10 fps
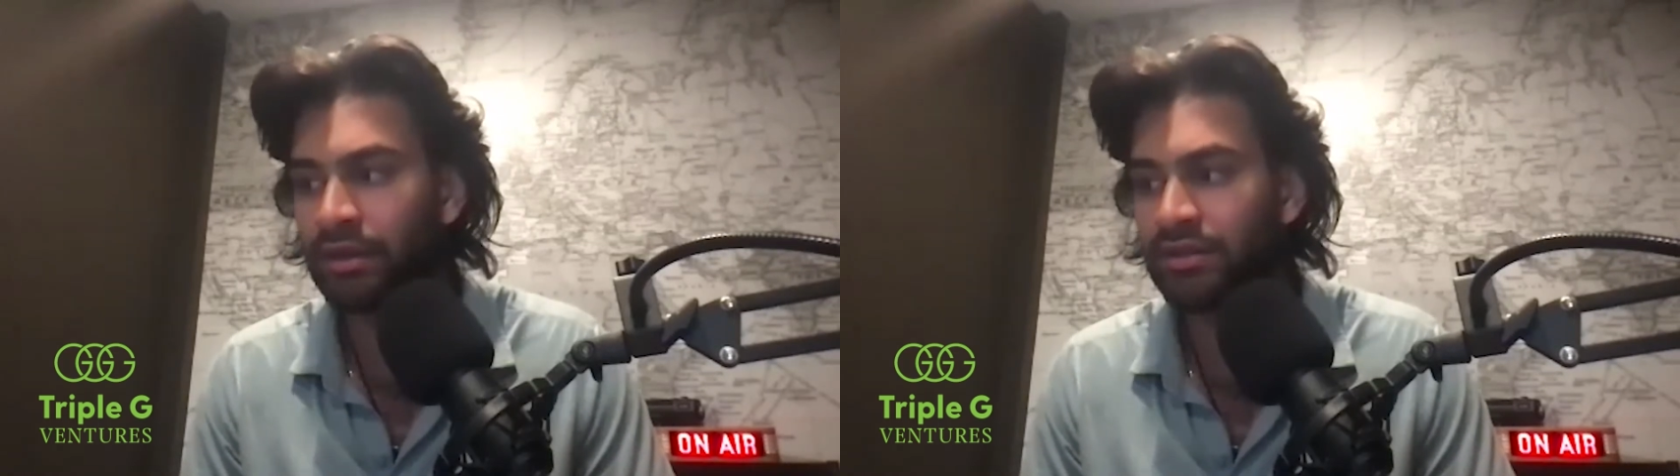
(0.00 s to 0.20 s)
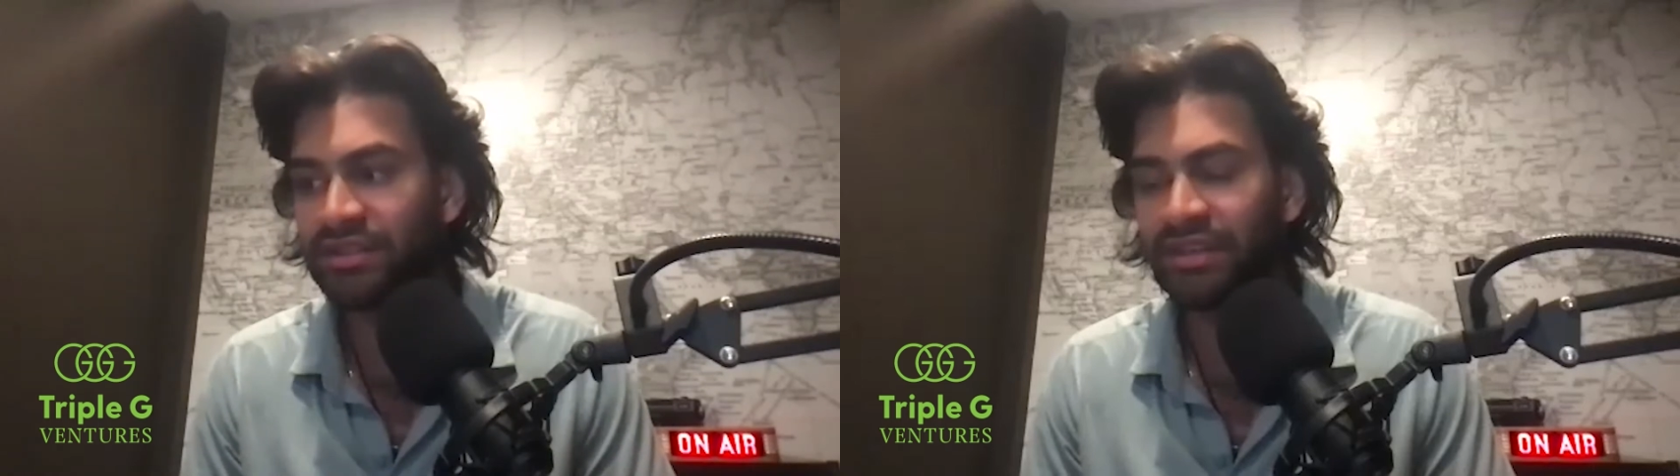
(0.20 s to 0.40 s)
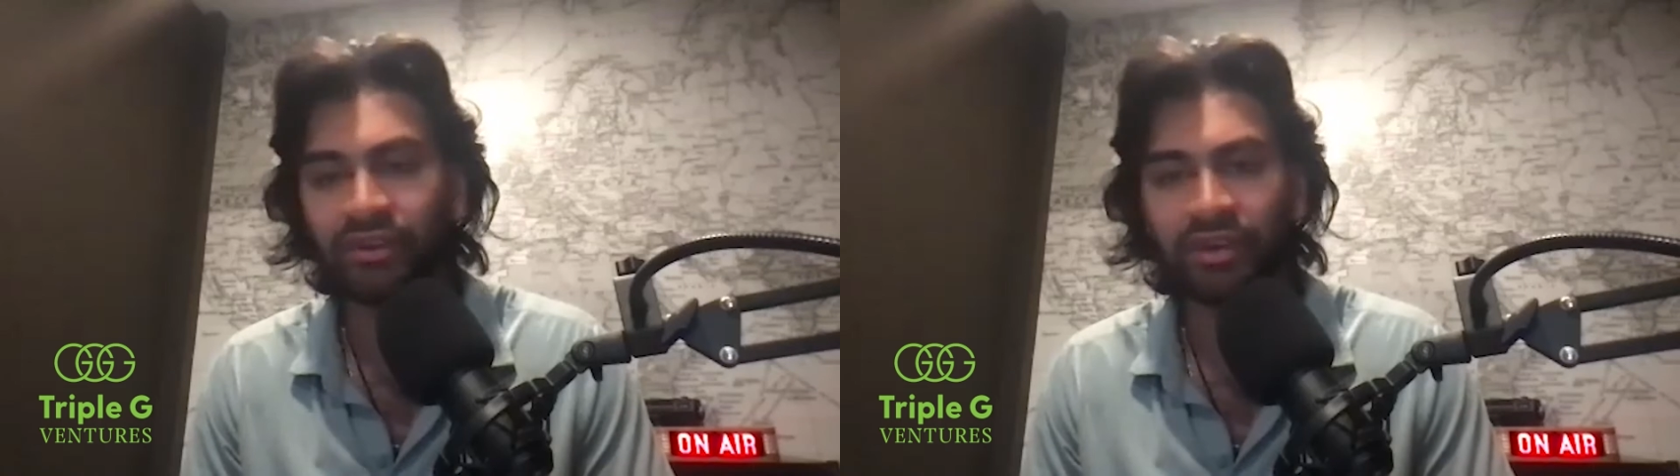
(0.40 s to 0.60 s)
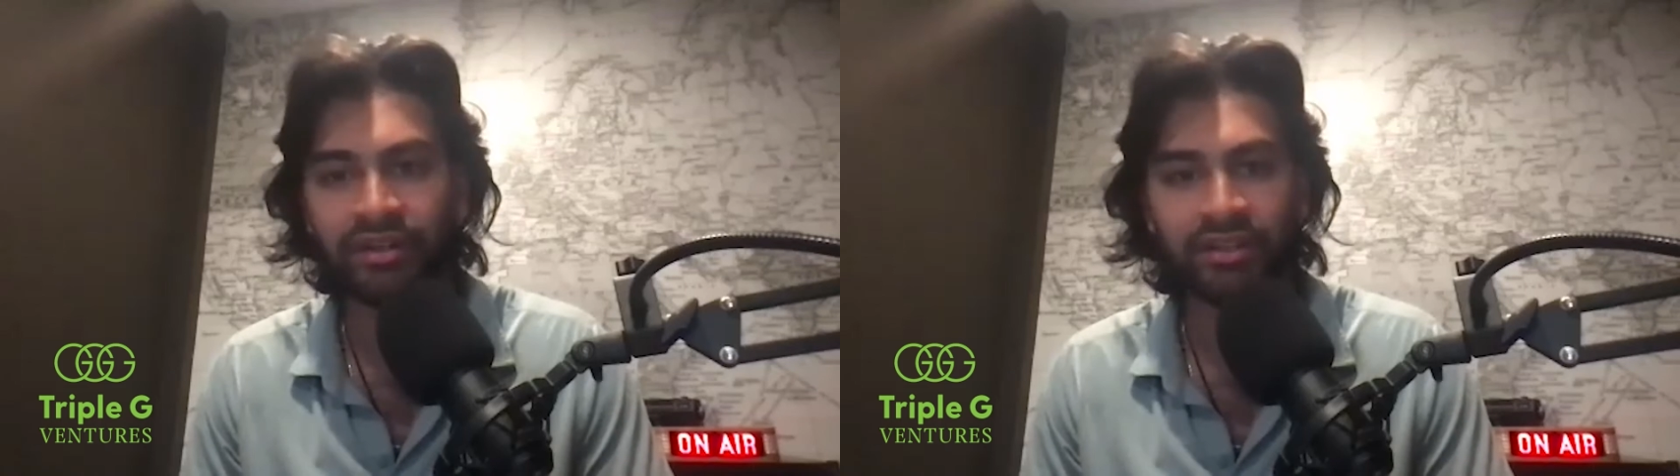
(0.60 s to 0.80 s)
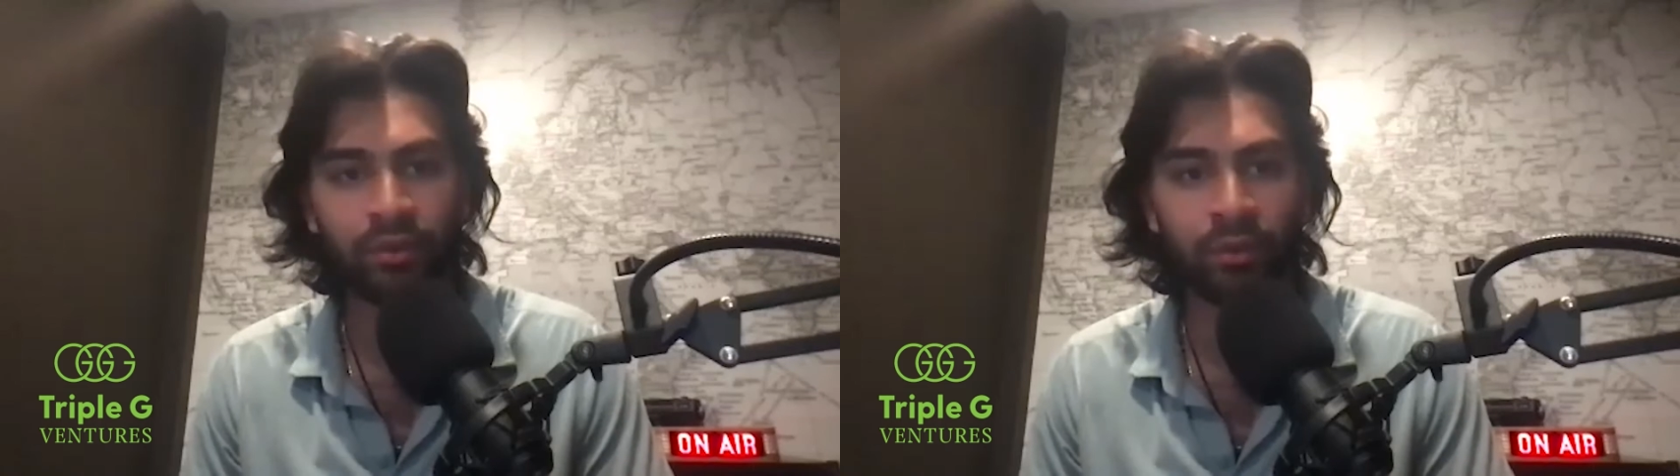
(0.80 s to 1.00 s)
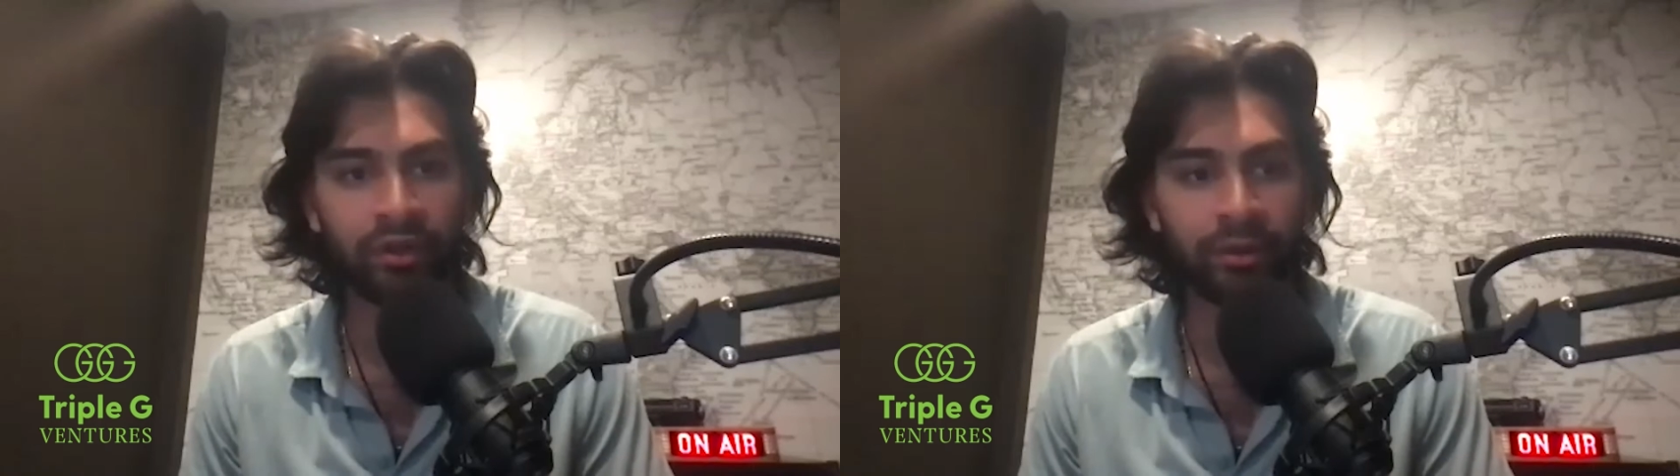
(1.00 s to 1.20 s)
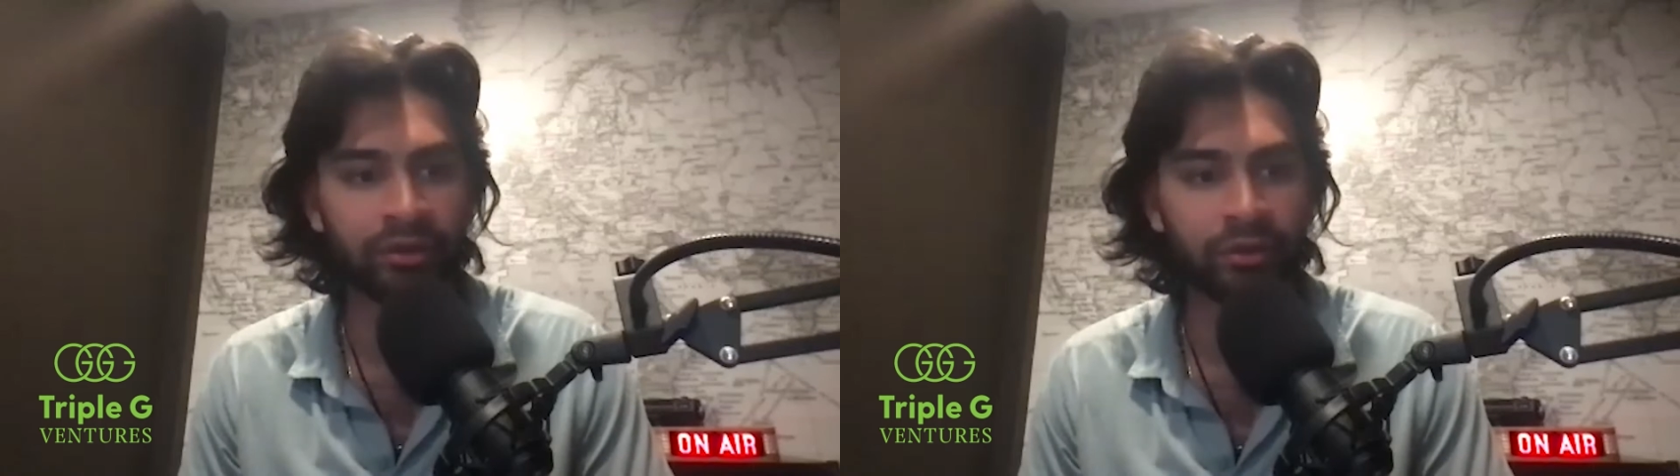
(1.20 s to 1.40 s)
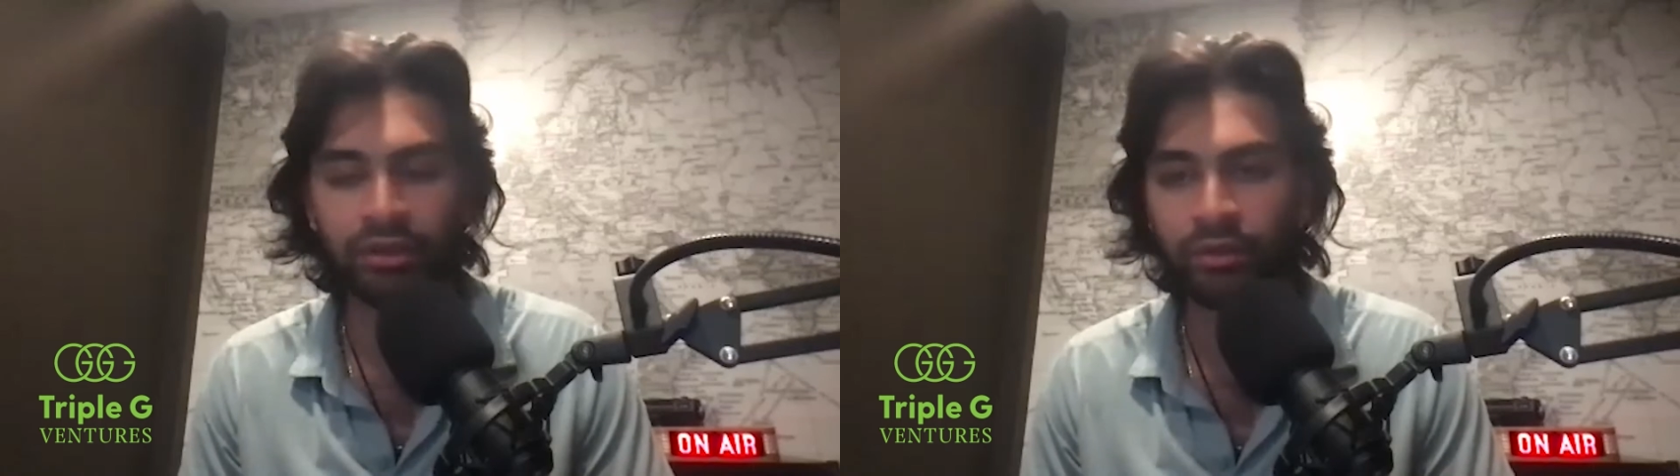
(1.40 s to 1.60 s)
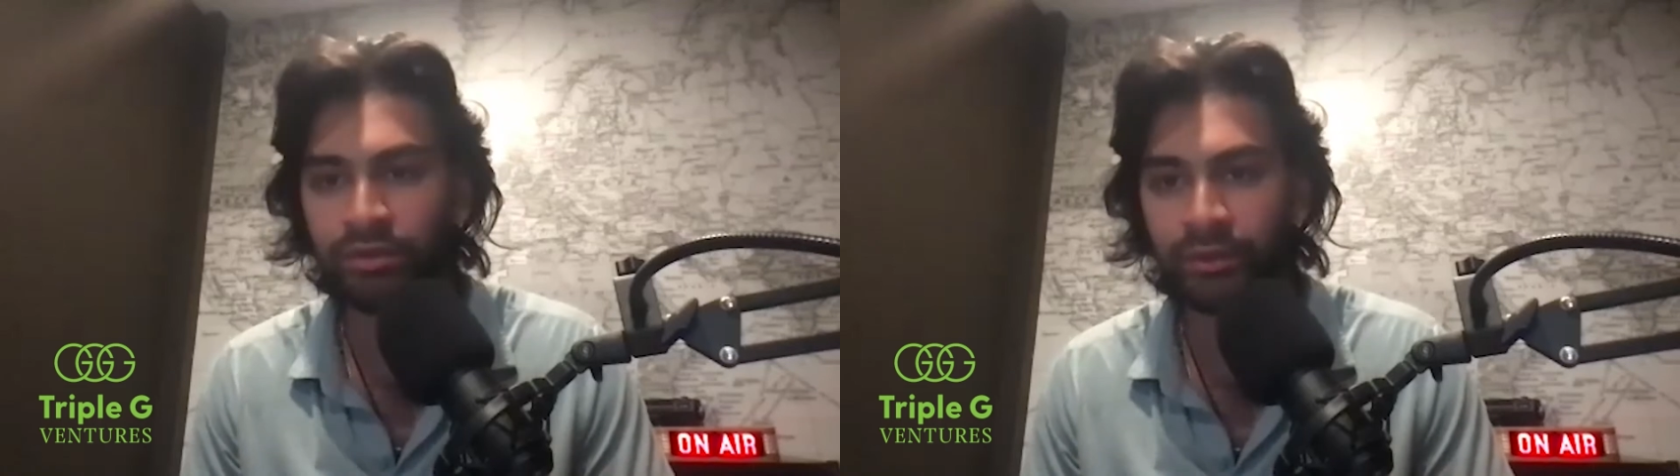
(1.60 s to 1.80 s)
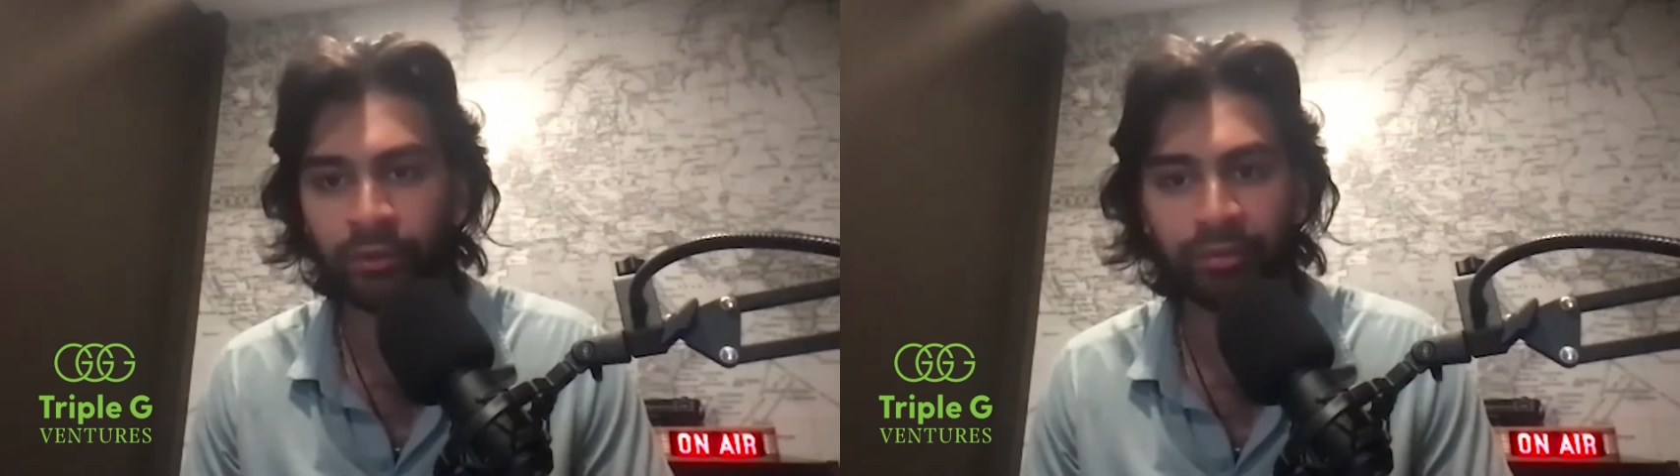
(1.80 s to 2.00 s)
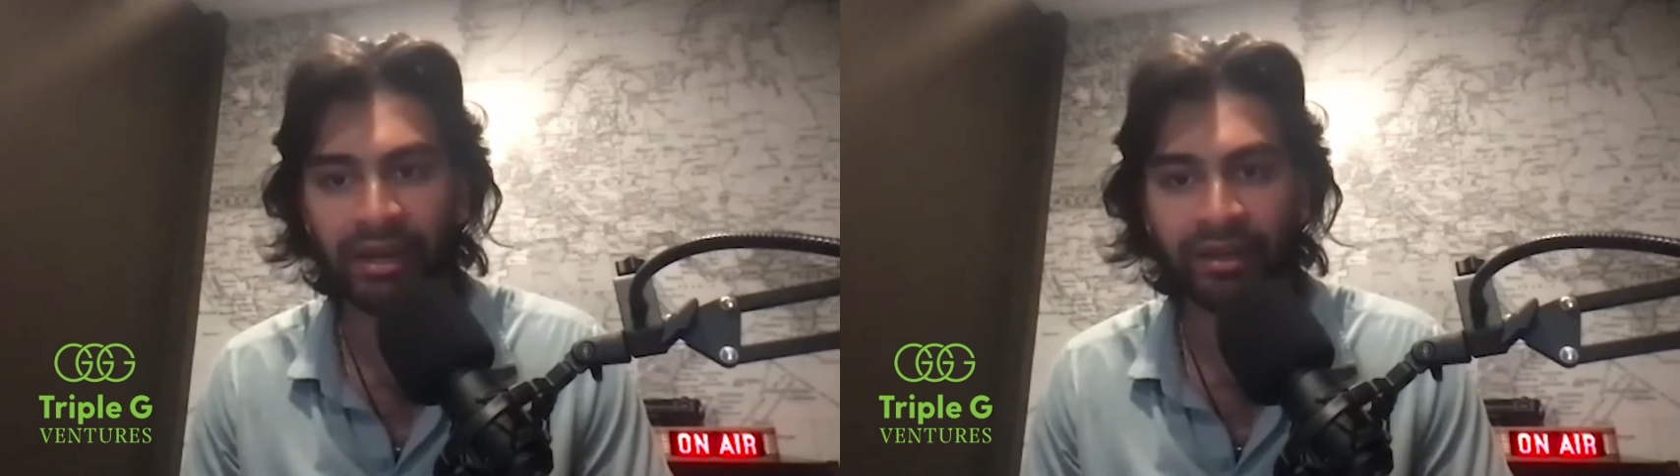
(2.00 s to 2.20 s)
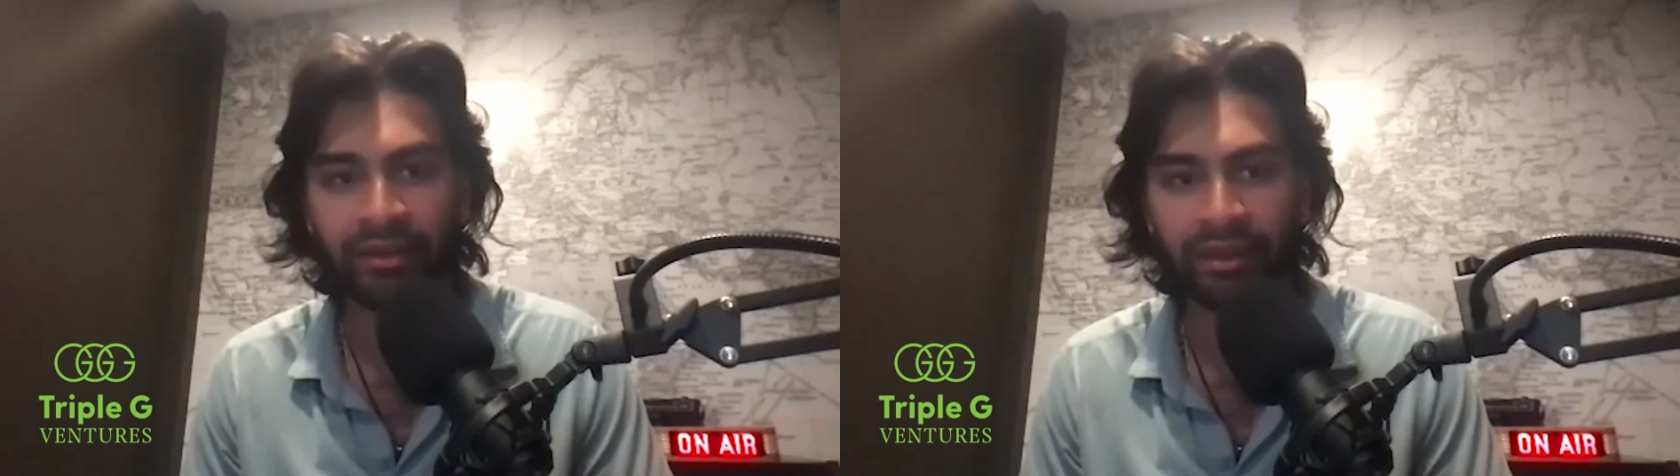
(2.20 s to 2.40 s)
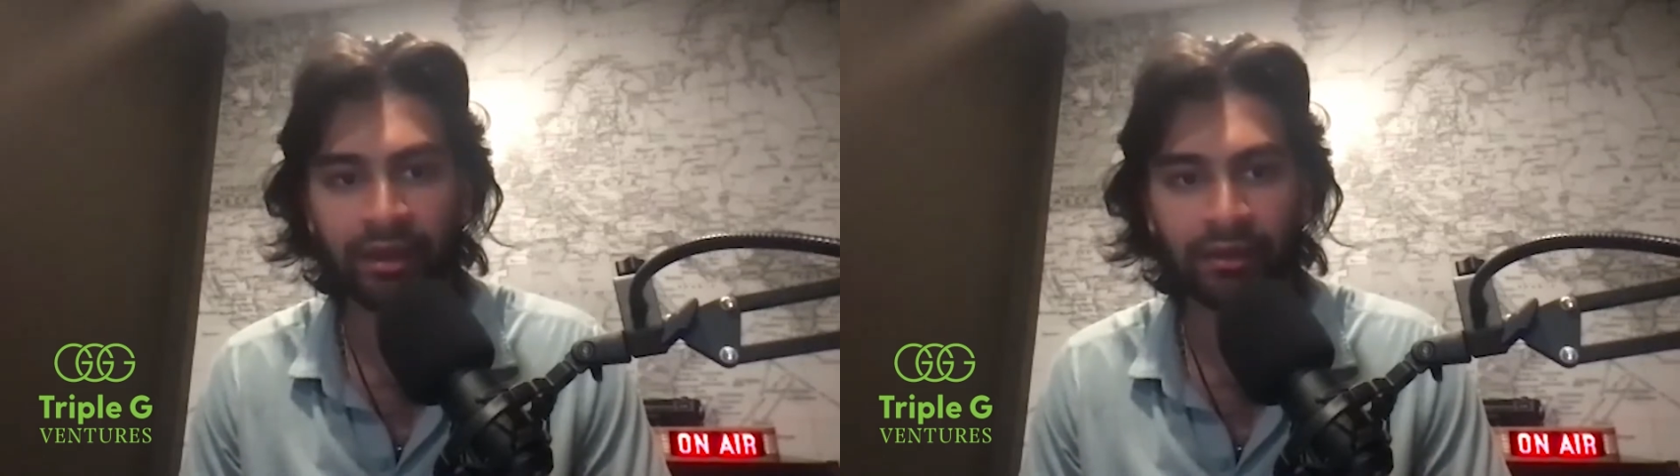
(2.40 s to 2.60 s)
Steve Cooks of the world that were doing YouTube back in the day.